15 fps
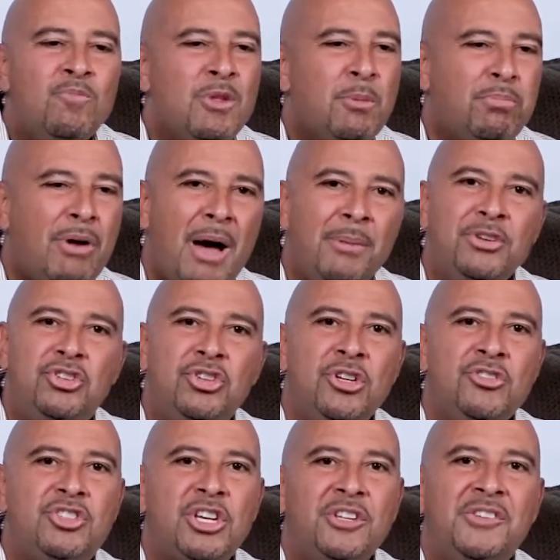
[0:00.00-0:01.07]
Probably should have
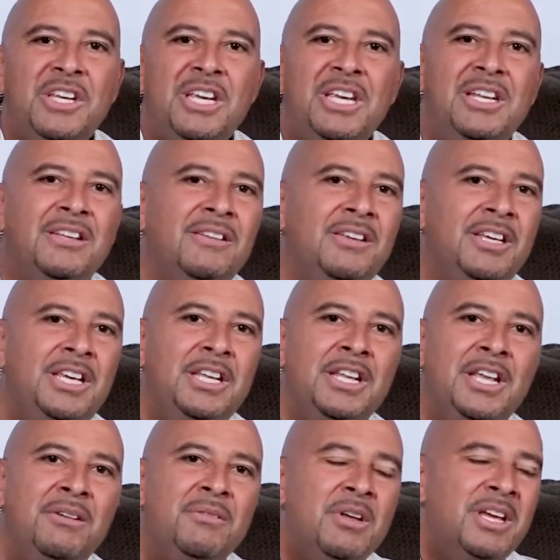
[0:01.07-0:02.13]
just eaten it, eaten
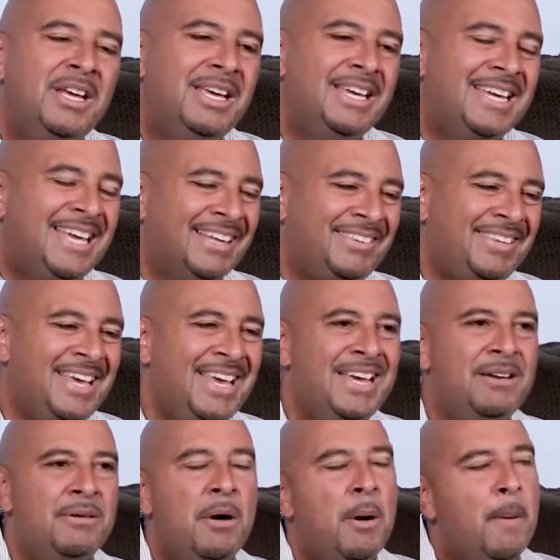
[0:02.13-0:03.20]
it. Gets hit.
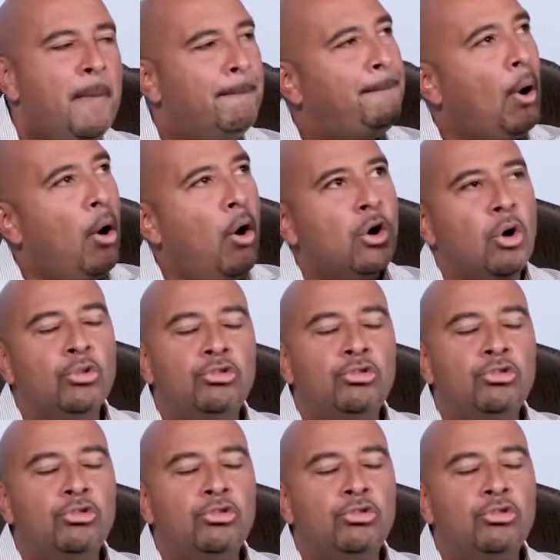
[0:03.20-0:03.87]
Ball goes